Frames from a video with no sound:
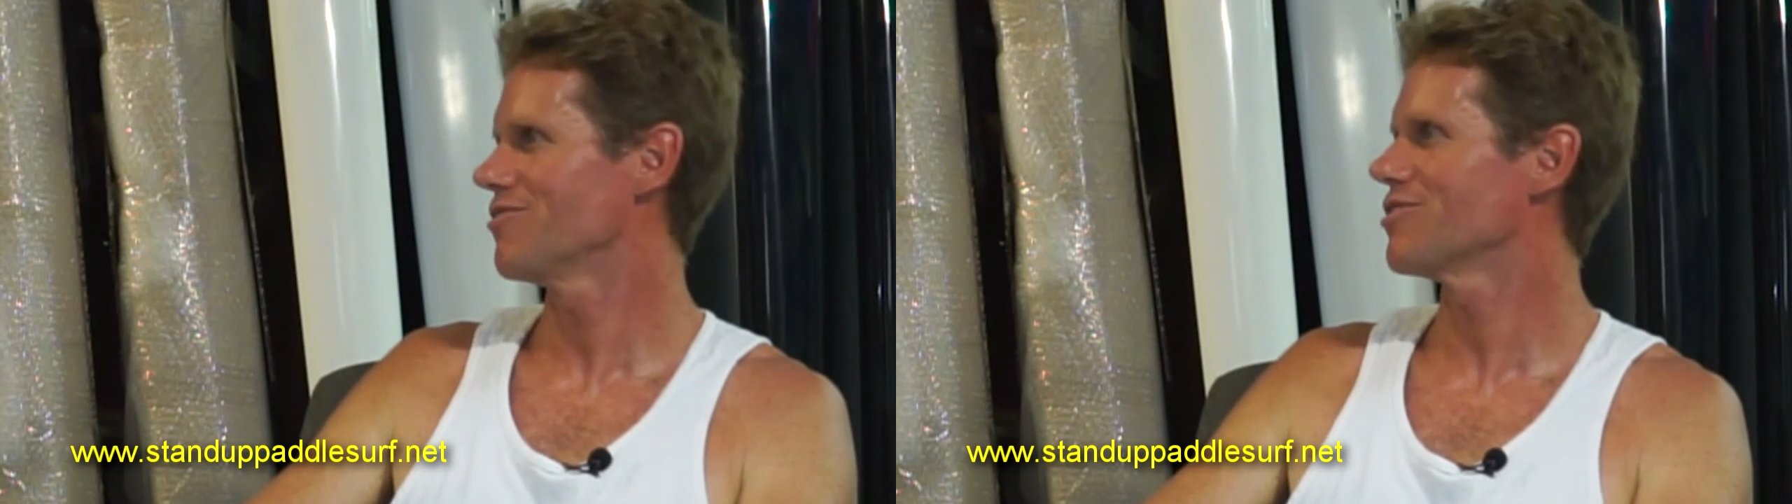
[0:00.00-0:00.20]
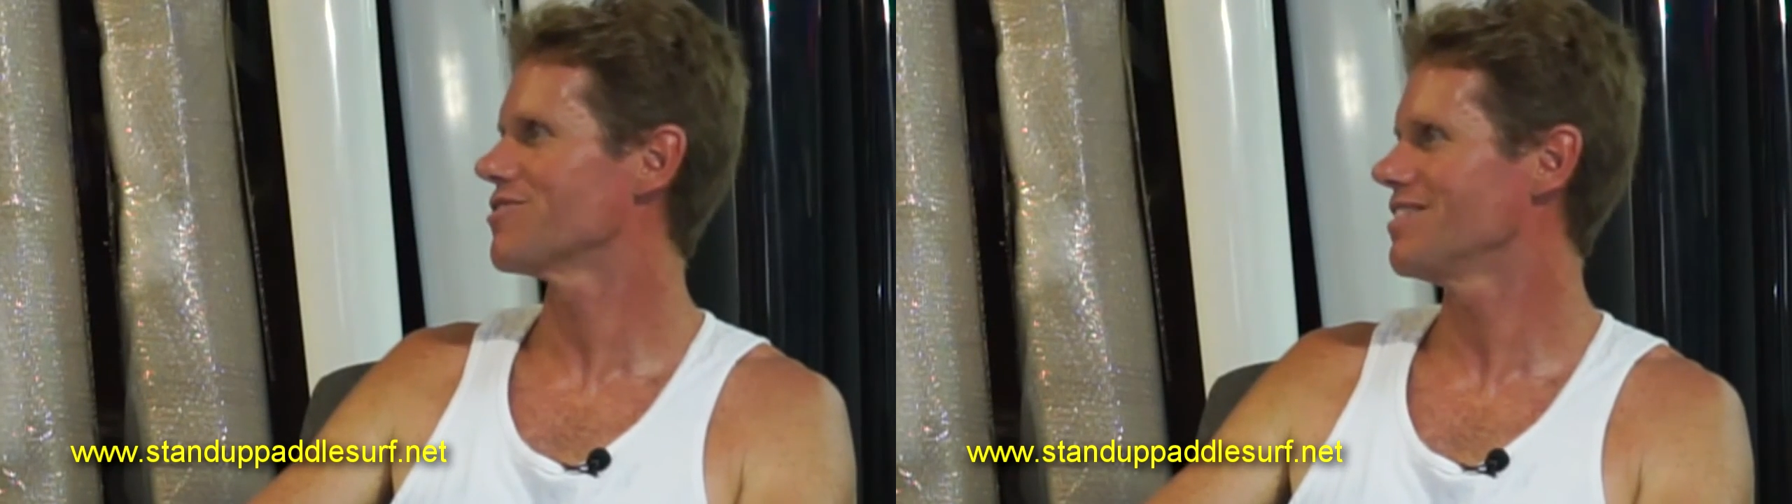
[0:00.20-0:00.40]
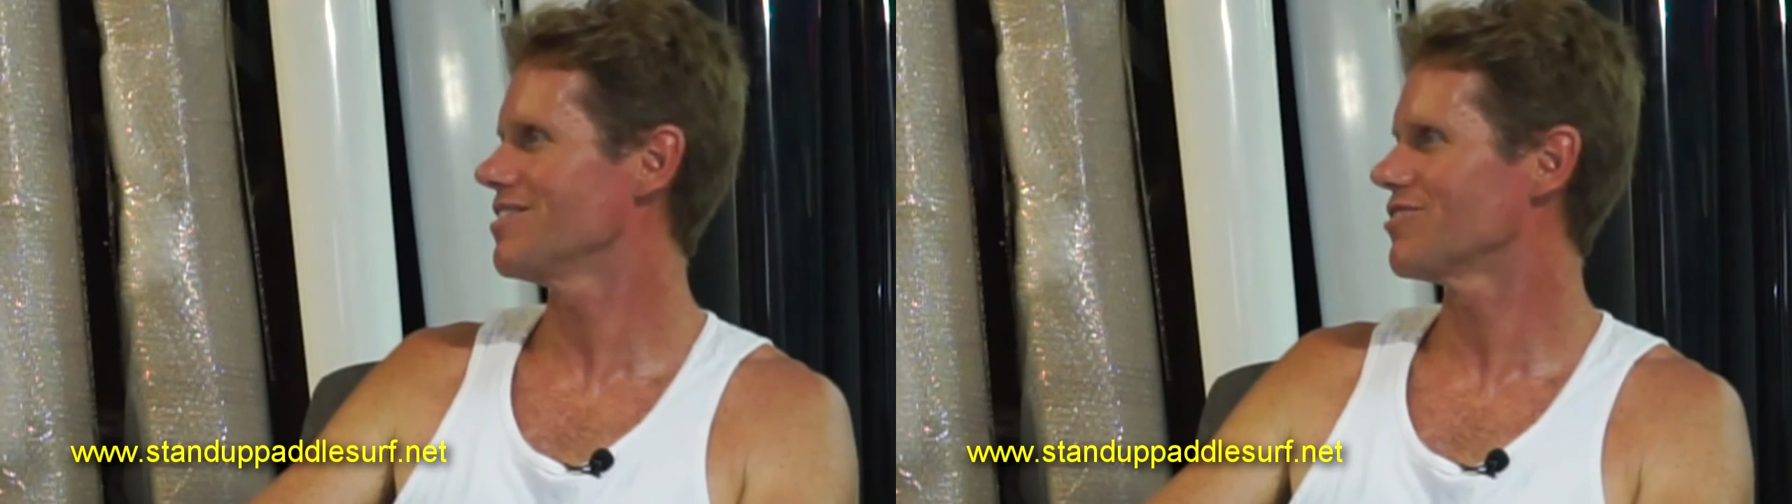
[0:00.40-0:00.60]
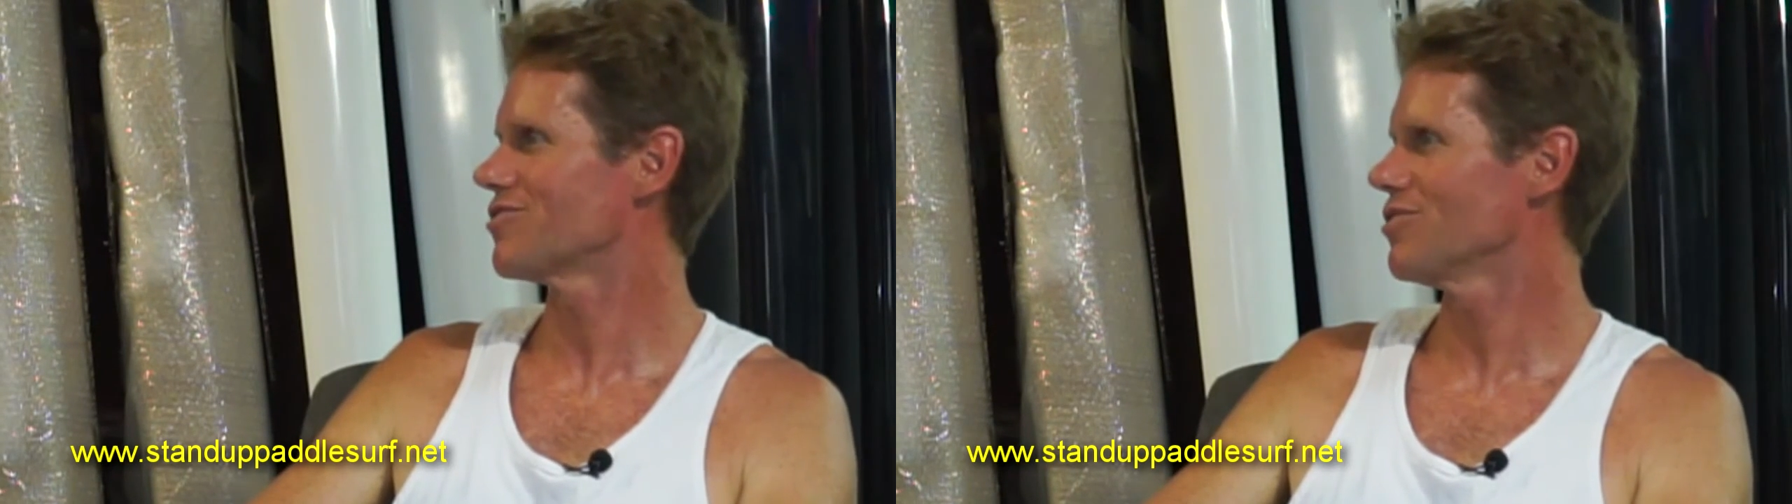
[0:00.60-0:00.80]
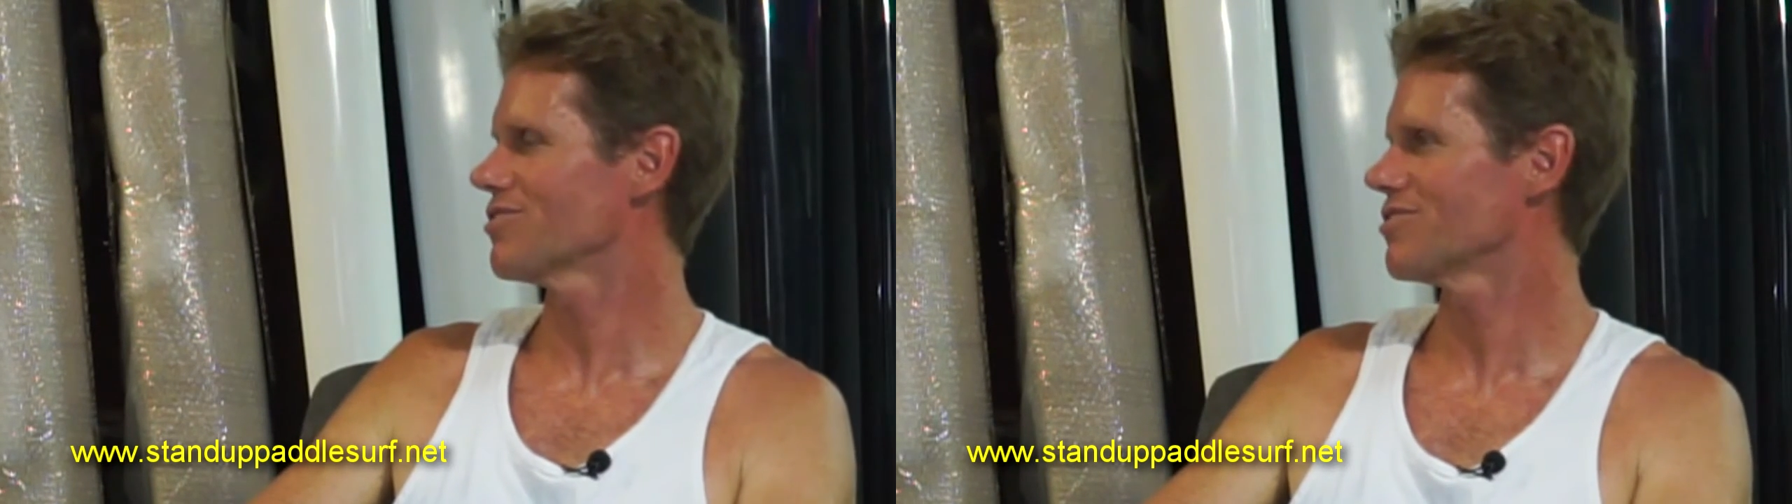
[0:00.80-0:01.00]
first gear
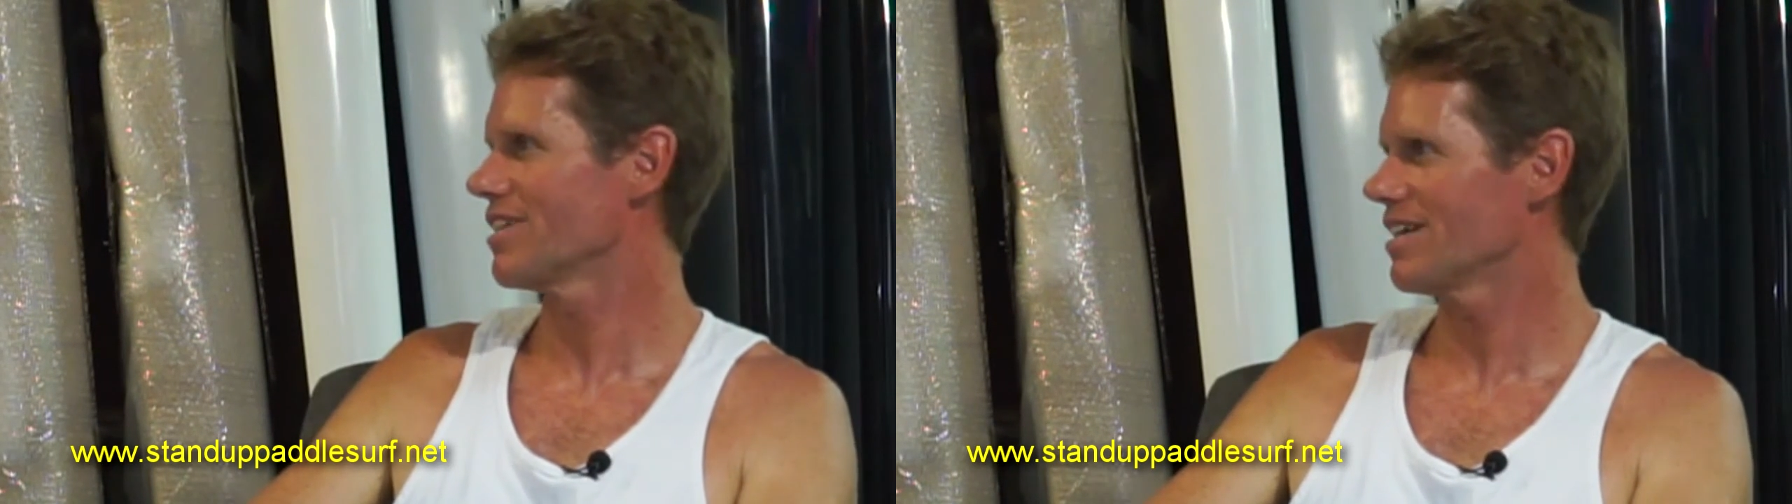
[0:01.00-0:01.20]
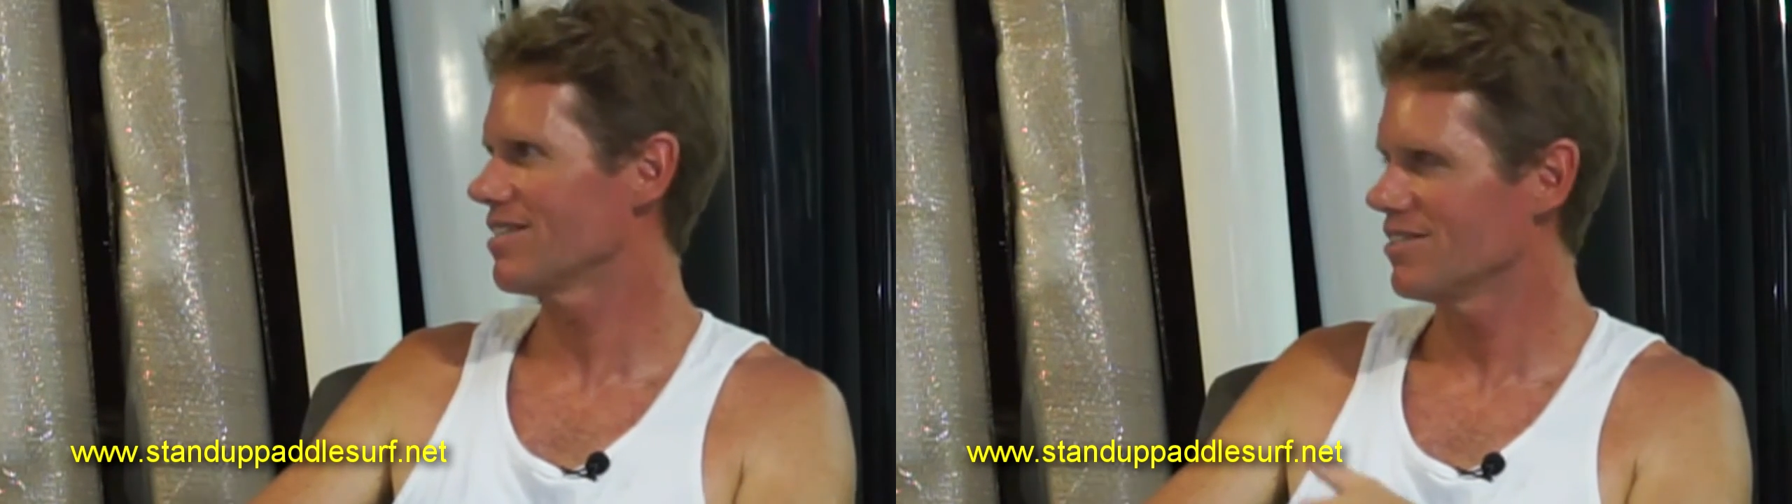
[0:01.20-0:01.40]
strokes to get